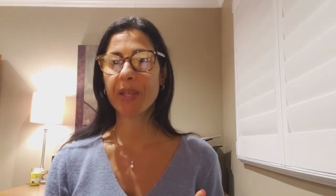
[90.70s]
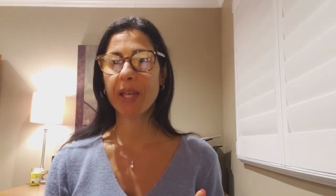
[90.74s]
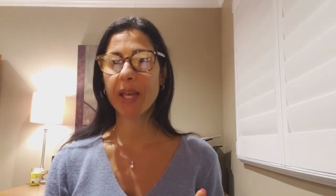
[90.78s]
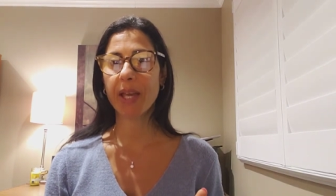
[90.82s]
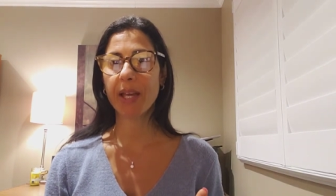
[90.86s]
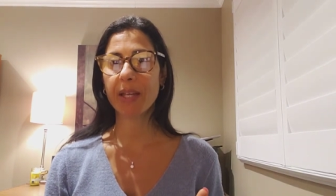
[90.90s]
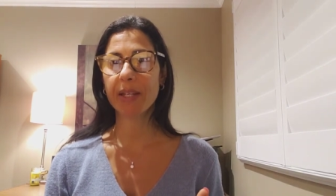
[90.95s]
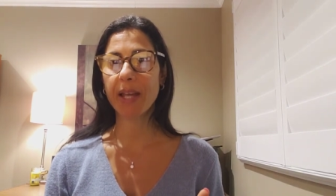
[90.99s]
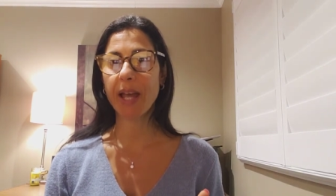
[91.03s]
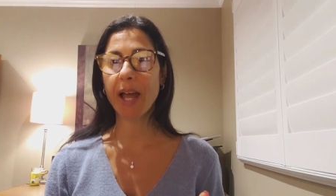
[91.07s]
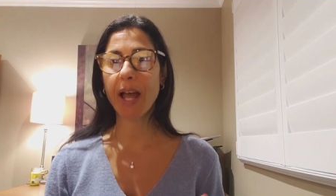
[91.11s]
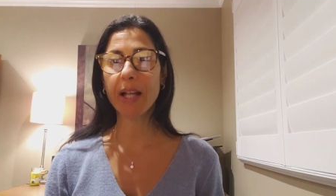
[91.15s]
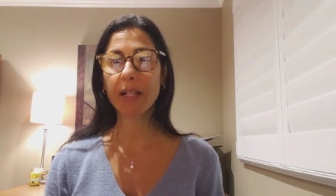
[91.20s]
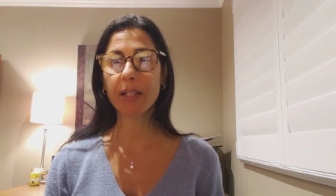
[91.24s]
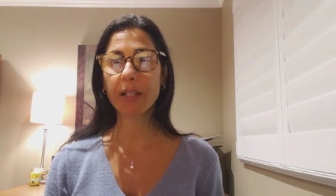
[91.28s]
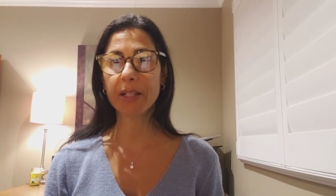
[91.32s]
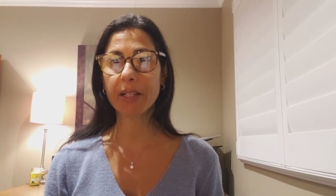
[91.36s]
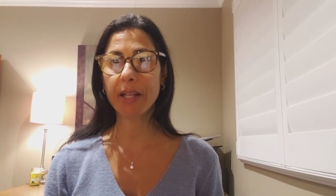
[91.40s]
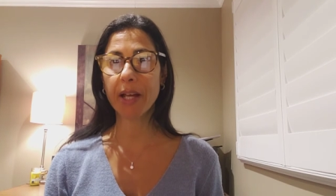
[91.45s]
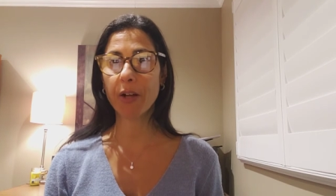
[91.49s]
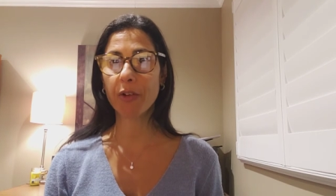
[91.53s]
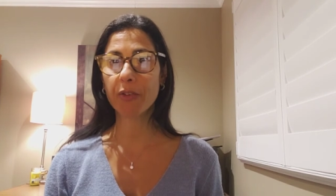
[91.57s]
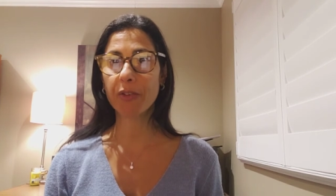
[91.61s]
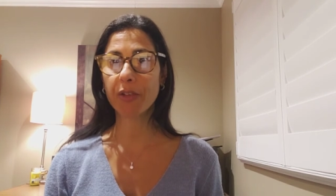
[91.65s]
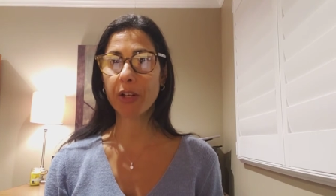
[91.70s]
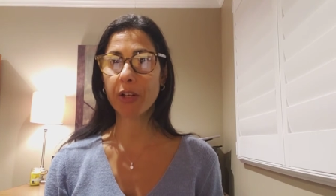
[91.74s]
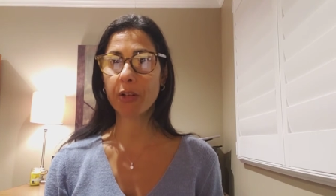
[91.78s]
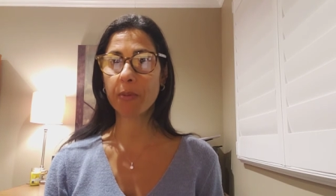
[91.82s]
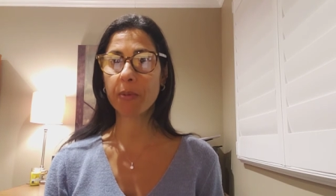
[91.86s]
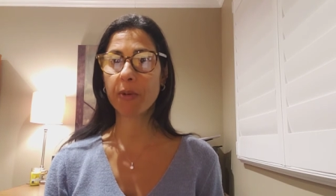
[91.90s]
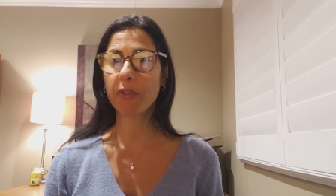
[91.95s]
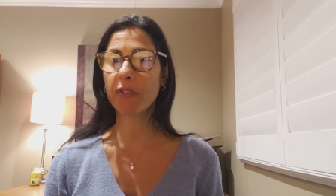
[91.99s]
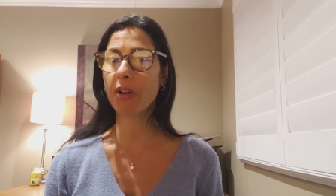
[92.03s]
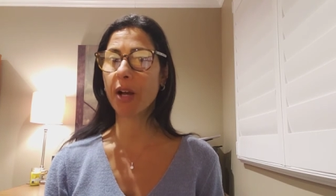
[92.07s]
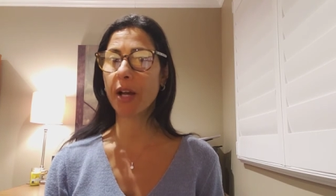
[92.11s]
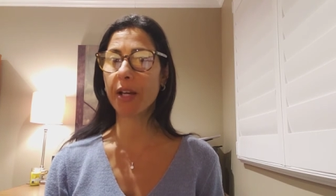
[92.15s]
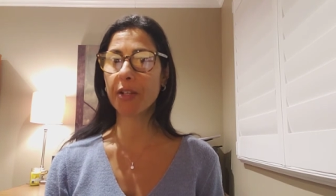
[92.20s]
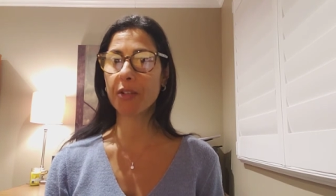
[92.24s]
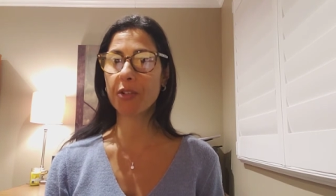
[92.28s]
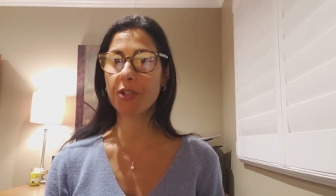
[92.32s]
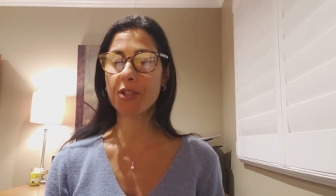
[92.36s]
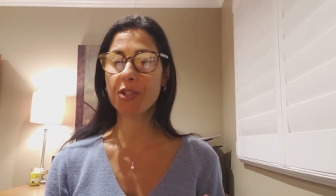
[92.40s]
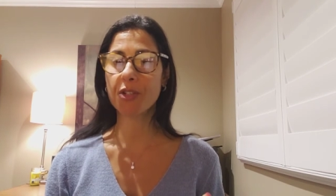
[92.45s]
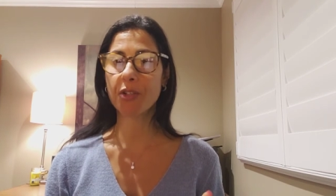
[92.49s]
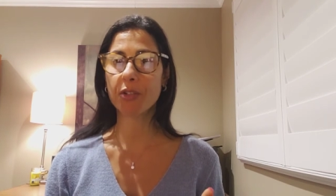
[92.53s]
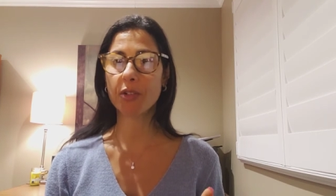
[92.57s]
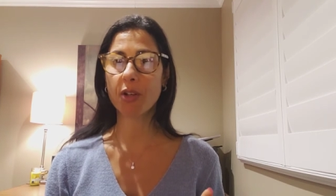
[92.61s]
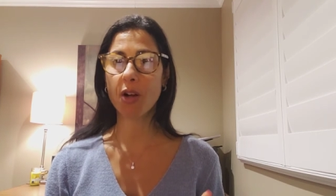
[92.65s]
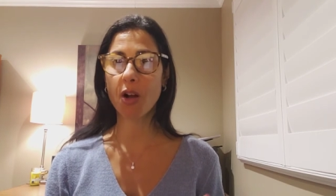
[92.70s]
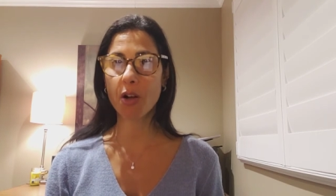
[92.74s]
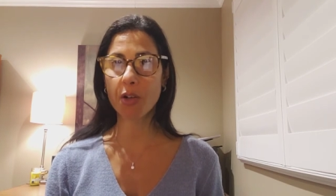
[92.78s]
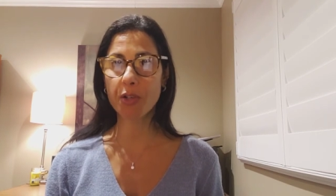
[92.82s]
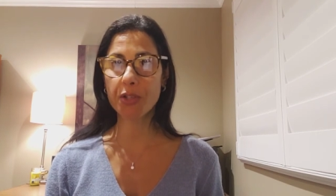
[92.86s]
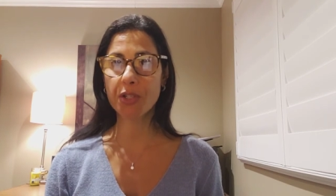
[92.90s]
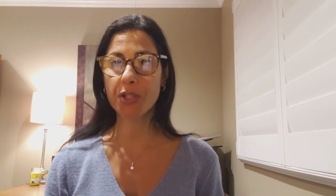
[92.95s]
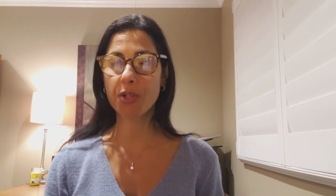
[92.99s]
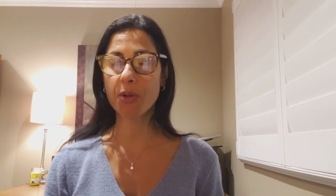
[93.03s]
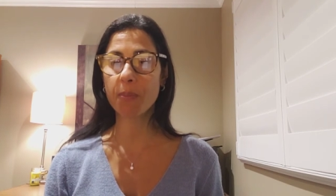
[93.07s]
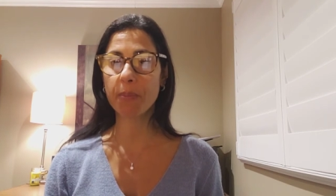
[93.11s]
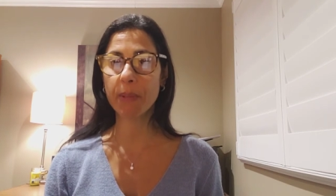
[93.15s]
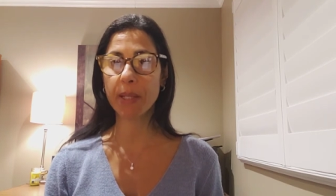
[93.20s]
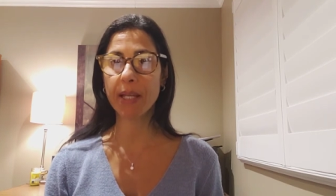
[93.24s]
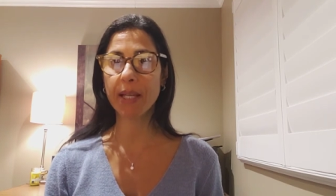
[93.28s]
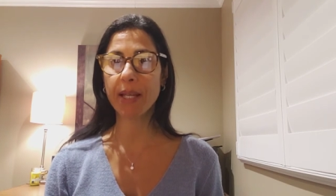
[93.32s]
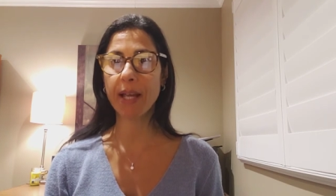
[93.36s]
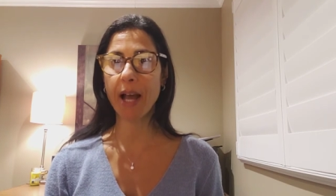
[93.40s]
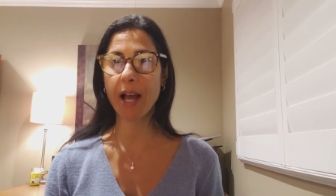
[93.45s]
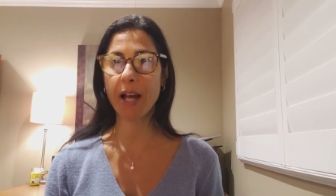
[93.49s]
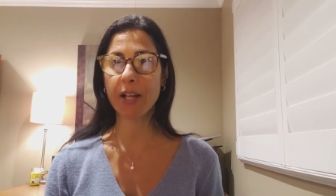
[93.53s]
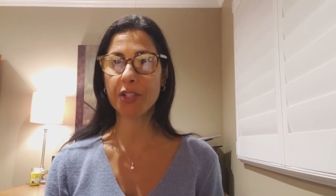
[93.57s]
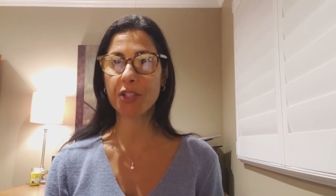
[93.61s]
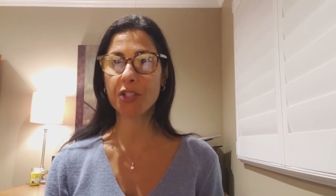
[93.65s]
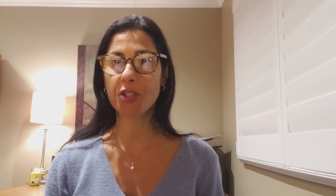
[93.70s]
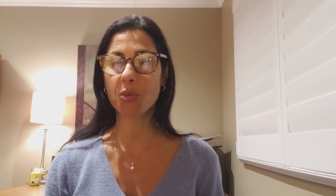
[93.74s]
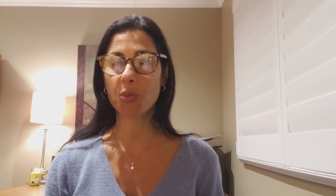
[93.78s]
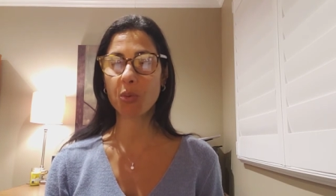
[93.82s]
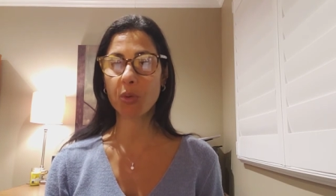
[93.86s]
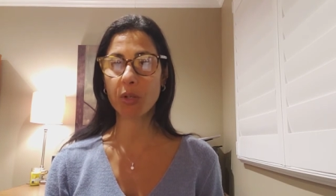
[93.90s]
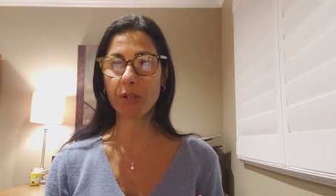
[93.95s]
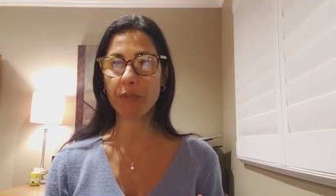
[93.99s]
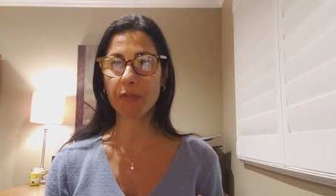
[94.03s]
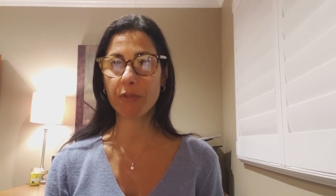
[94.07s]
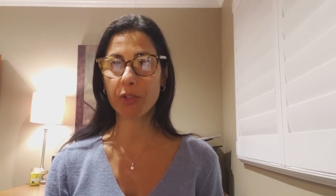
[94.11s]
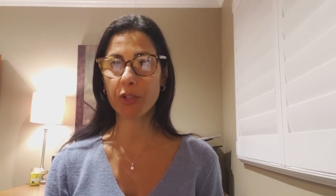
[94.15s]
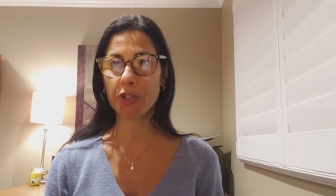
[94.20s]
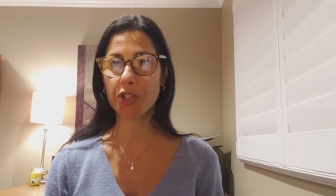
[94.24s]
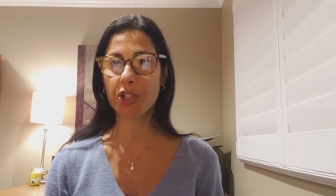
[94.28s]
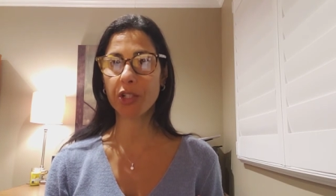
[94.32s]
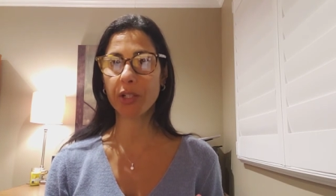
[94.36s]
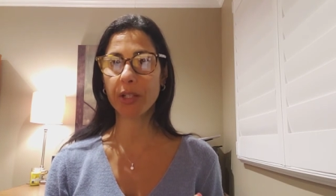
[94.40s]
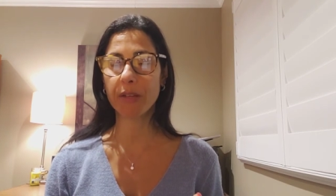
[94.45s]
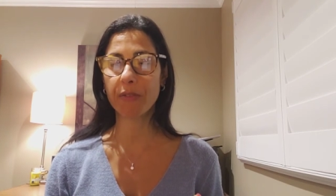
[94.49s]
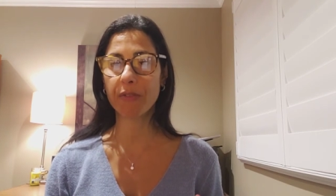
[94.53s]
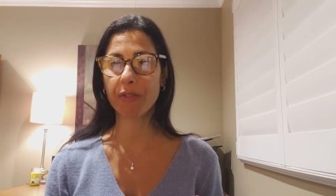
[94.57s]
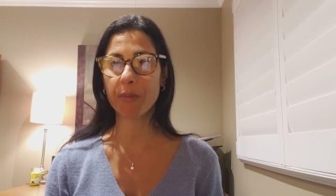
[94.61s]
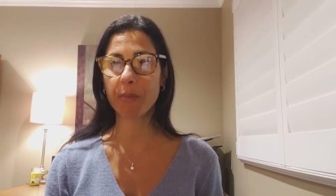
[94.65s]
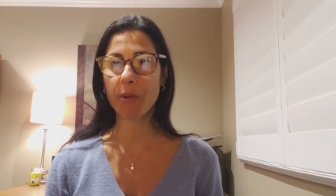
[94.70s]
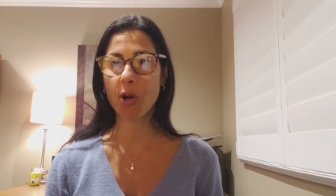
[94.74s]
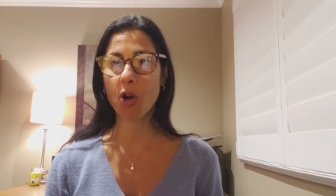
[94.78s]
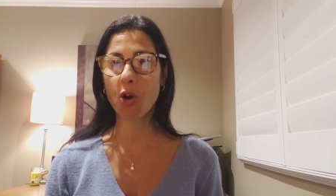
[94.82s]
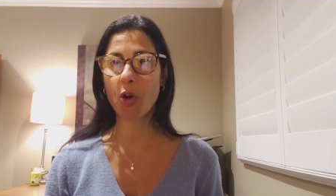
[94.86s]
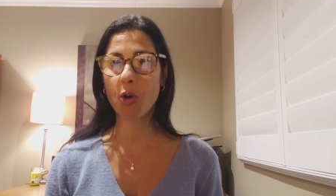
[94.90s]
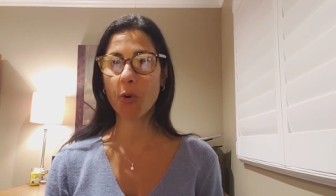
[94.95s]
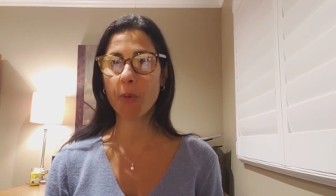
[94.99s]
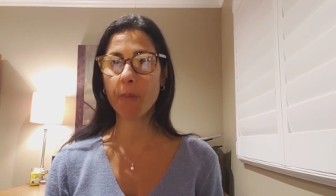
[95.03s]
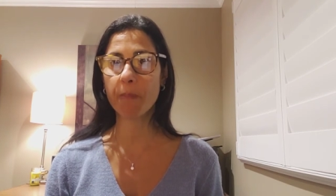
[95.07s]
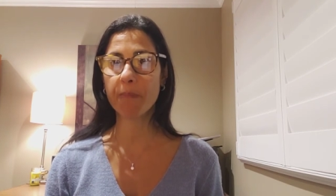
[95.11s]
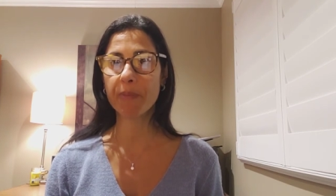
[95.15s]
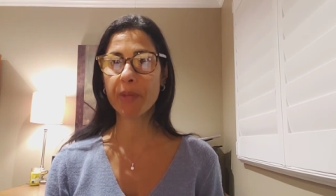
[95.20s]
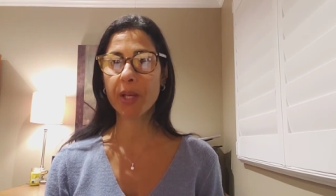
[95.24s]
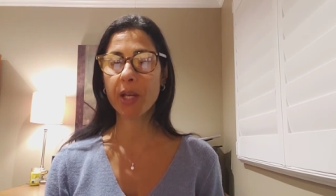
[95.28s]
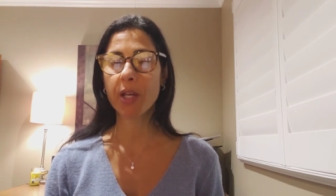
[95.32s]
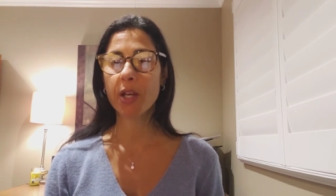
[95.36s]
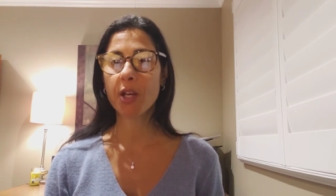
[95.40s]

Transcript: and allied healthcare providers are also being asked to work virtually from home.